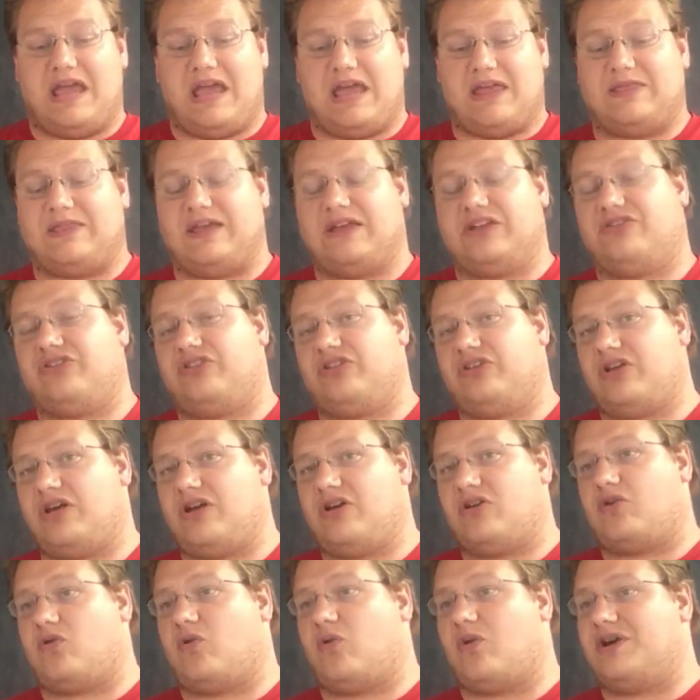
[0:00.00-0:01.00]
And that's
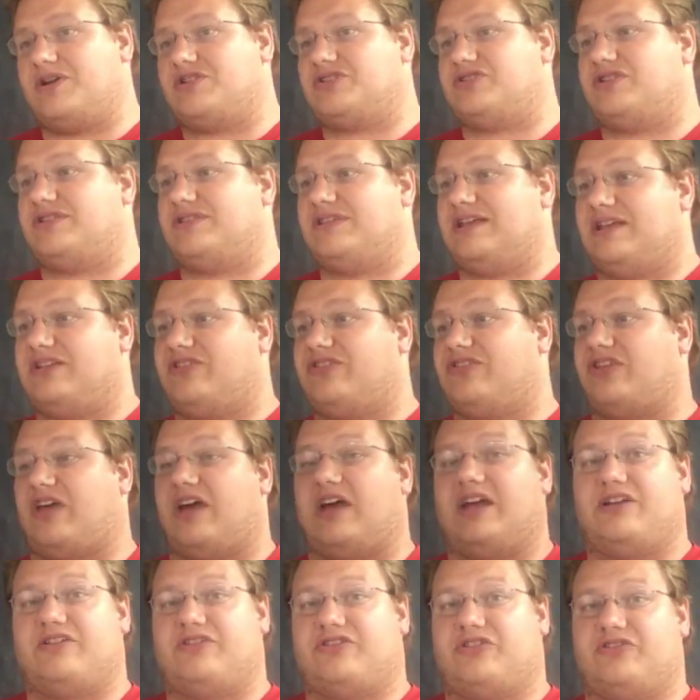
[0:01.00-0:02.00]
a question that
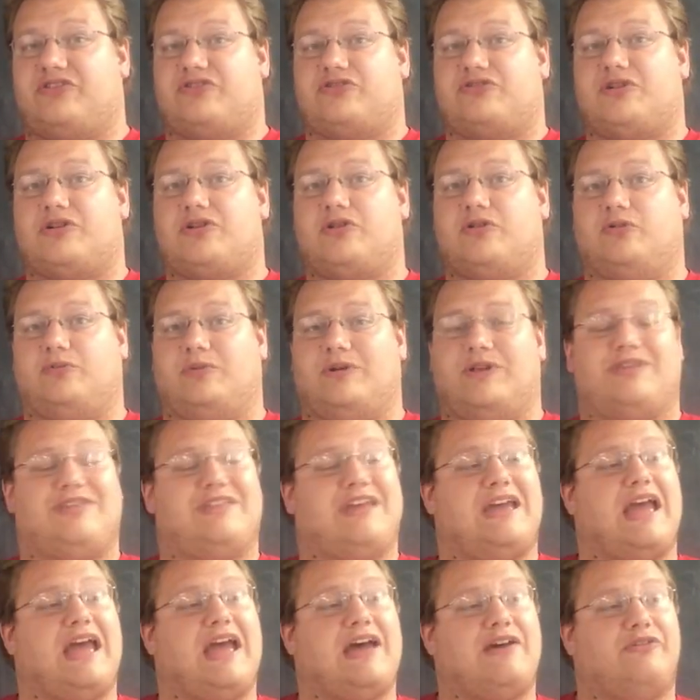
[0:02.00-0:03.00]
science has struggled with.
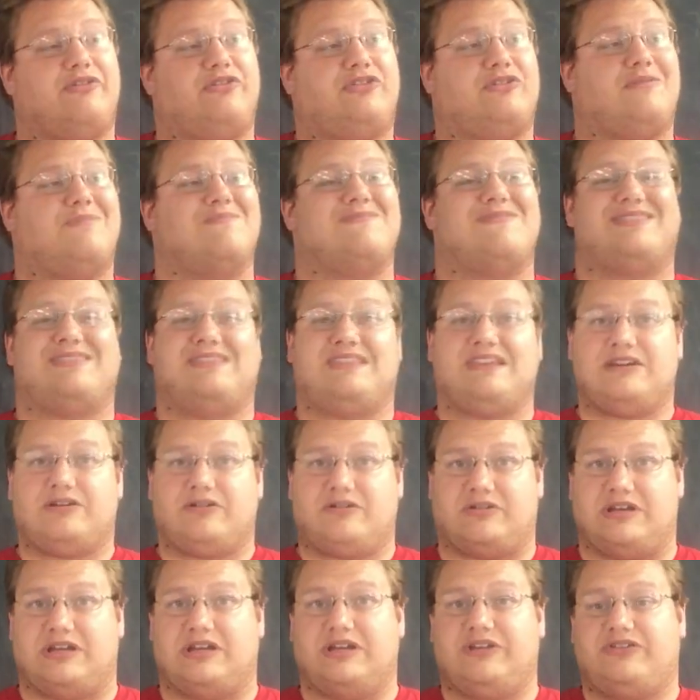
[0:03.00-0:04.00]
They have some
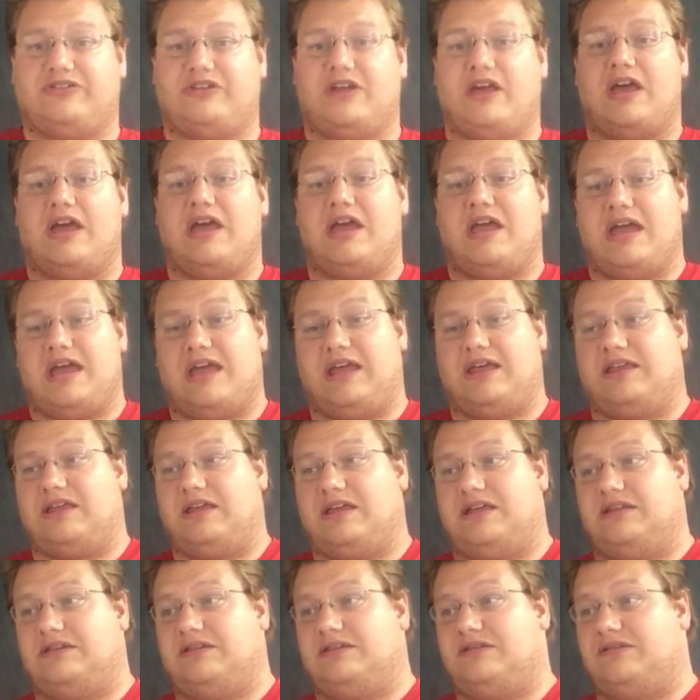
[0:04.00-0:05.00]
theories,
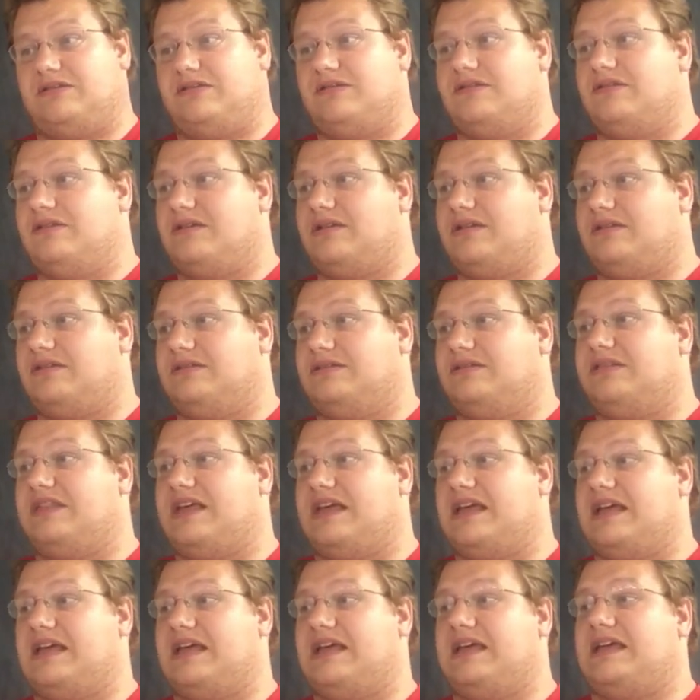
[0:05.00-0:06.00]
and
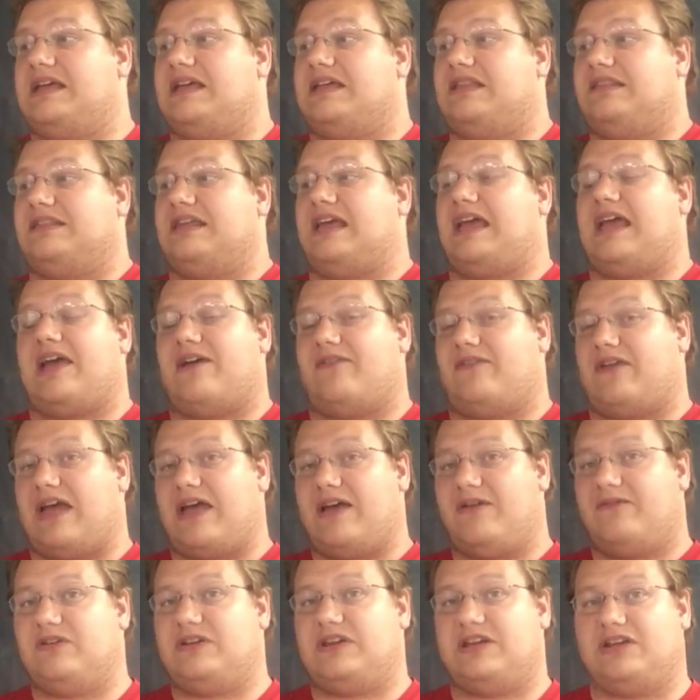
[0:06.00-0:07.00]
they have
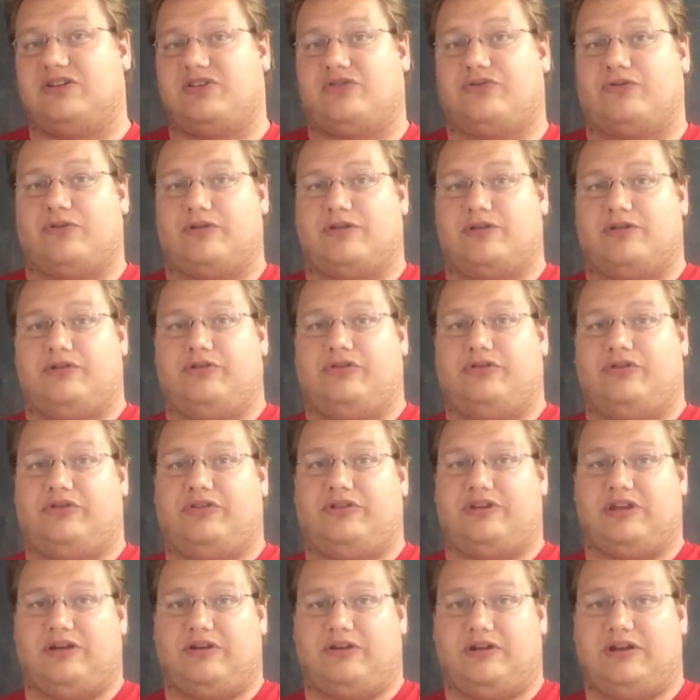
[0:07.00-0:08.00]
evidence for those
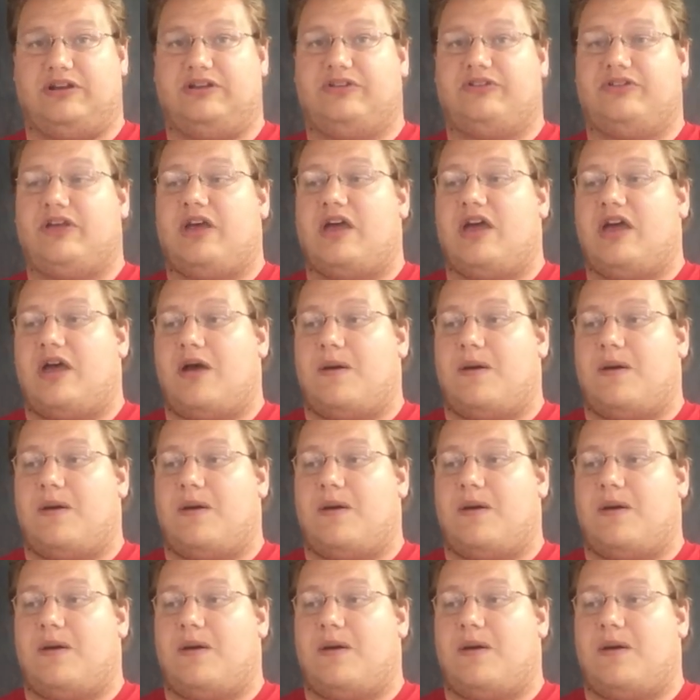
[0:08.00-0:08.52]
theories,